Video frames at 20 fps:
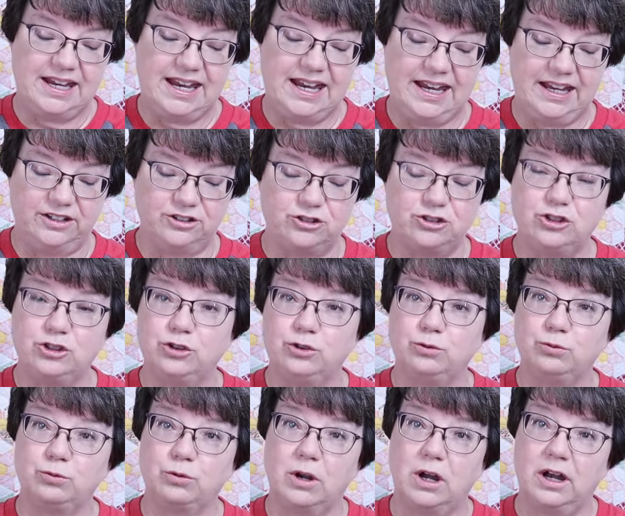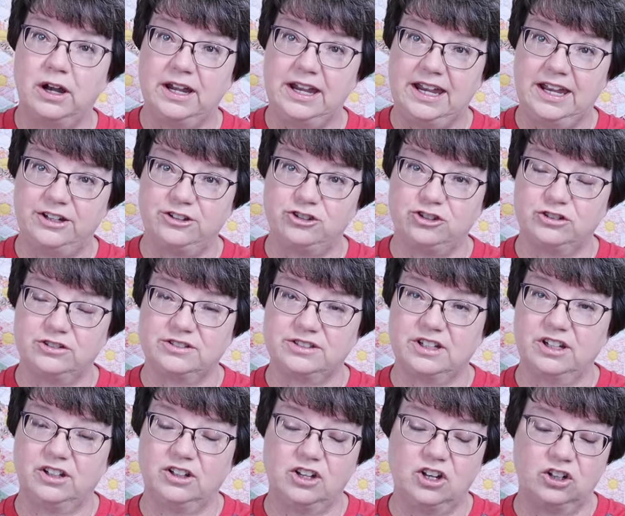and two raw edges
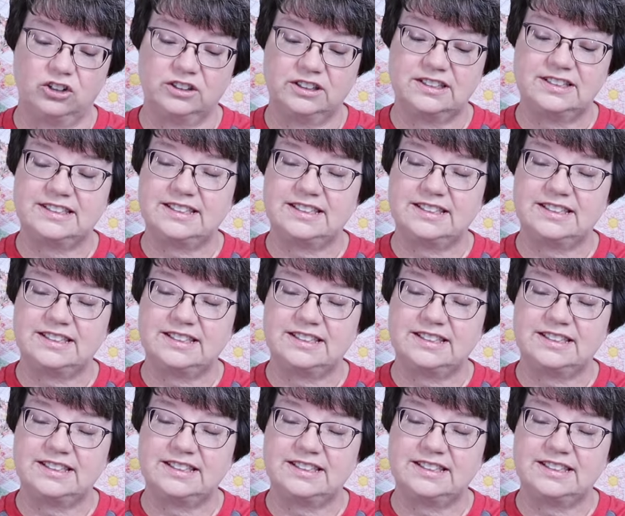along the